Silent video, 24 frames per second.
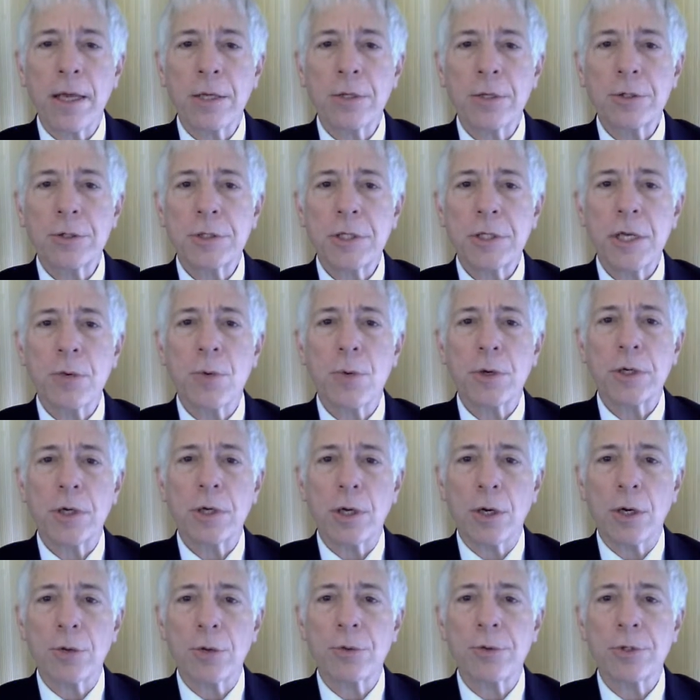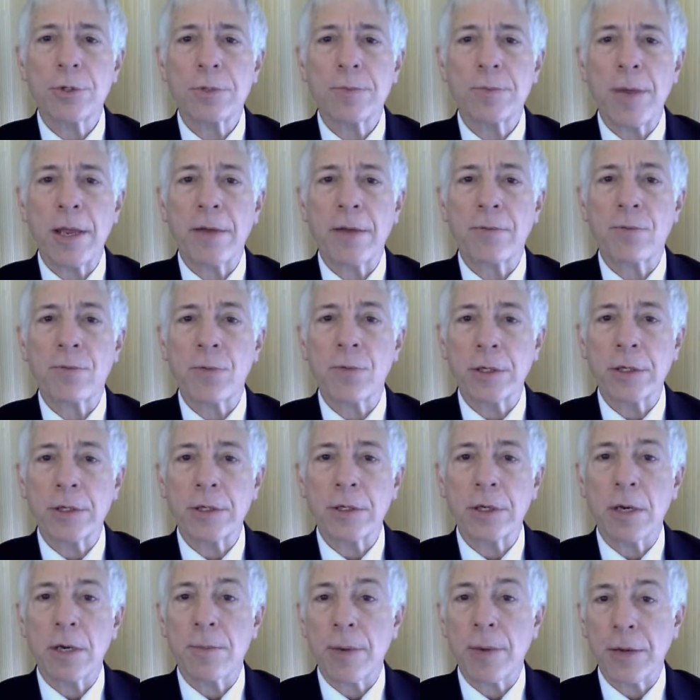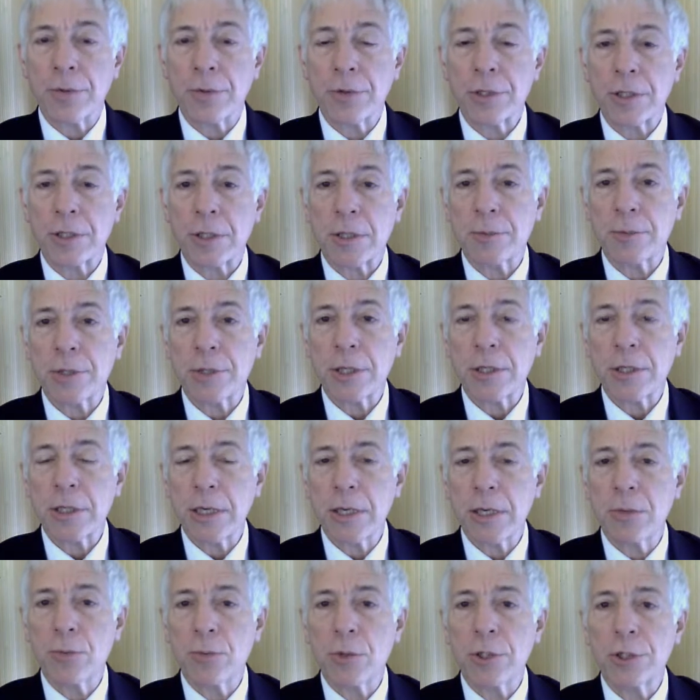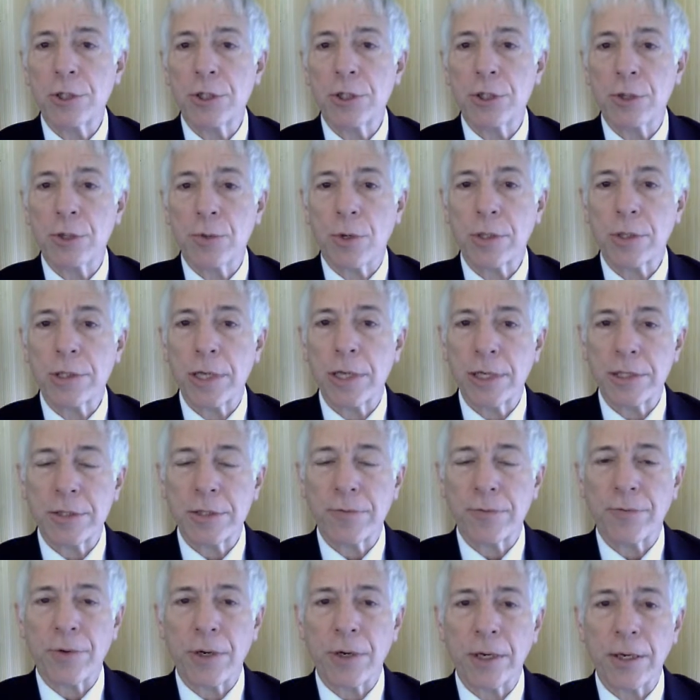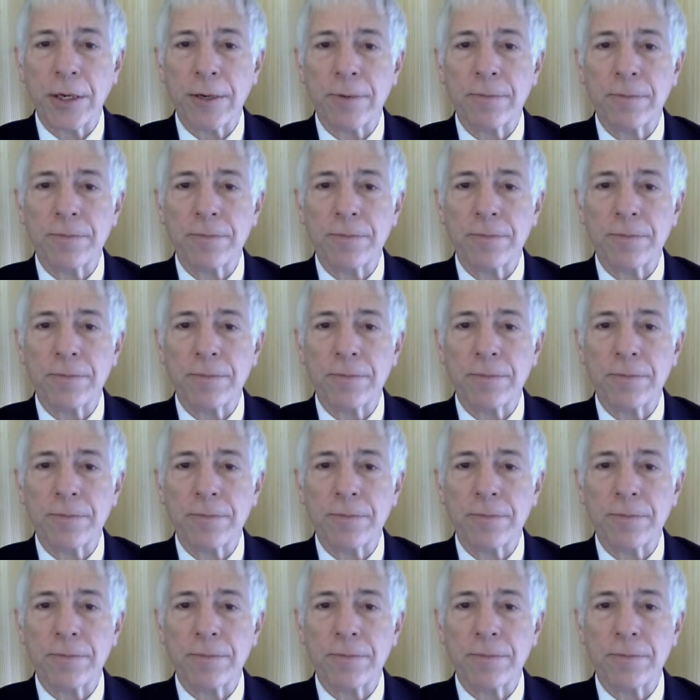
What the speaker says: to see what others may have written about the subject in which you are testifying.